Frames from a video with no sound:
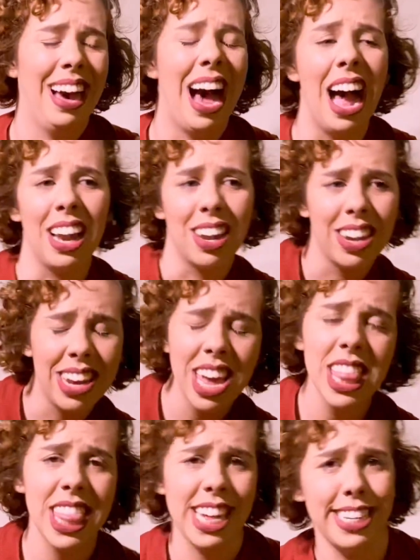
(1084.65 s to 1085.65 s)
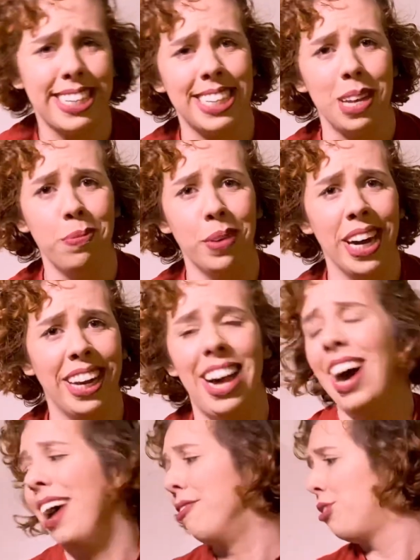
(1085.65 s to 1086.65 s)
I need this in my
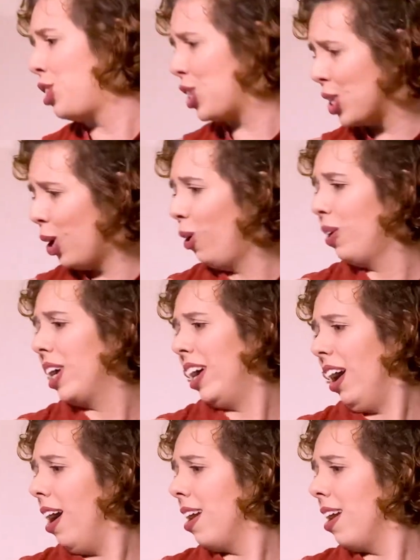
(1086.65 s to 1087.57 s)
life. So good.